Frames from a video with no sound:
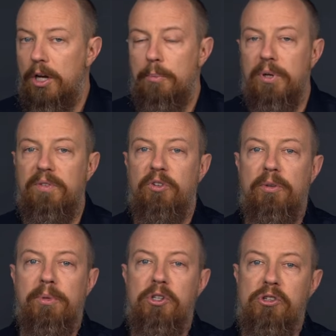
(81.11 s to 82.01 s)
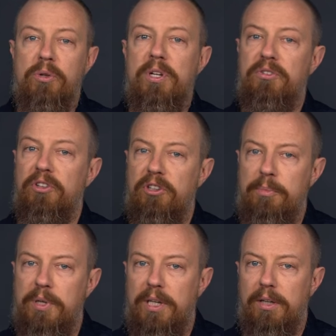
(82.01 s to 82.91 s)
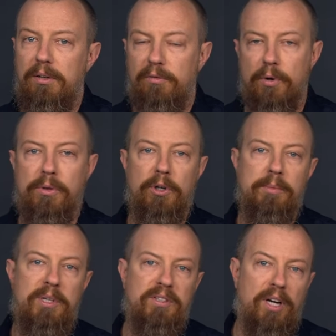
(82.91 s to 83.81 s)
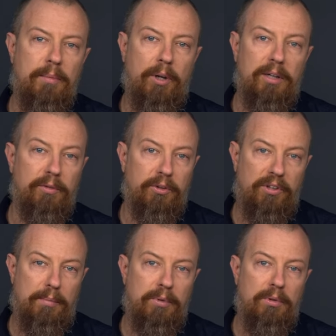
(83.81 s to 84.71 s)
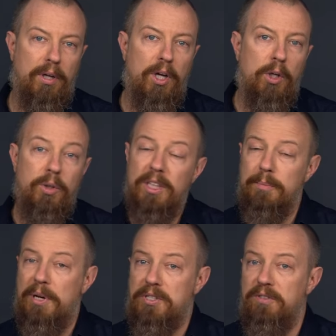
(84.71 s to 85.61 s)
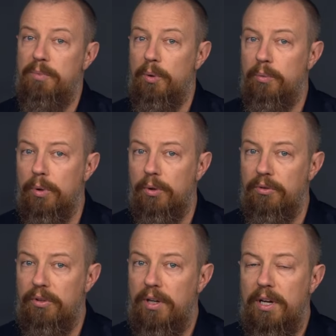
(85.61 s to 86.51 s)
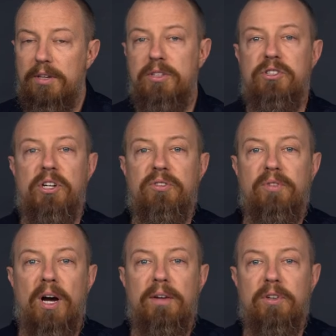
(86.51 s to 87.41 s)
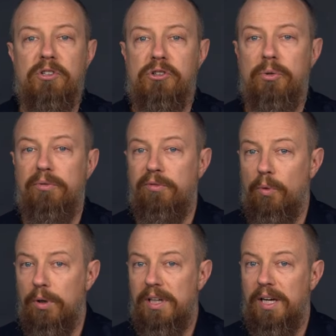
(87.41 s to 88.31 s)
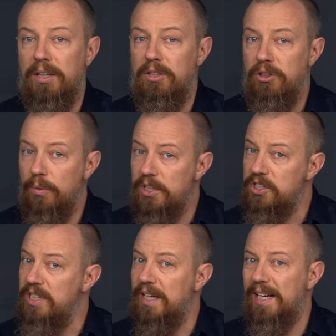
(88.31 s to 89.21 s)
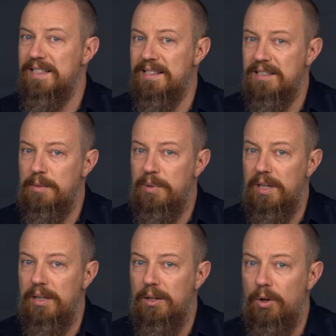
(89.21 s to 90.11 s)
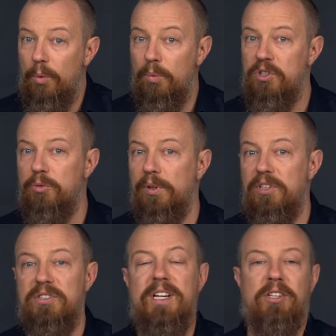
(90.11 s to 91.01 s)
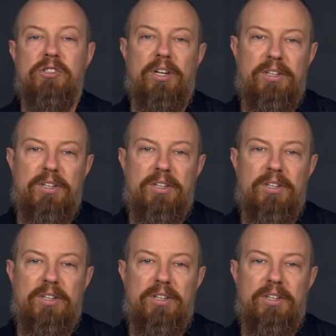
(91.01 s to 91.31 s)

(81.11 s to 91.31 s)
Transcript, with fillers: But if you simply shoot at 60p for a 30p timeline, for example, you get the best of both worlds. The GH5 can shoot in 4K UHD at 60p, which is what this next shot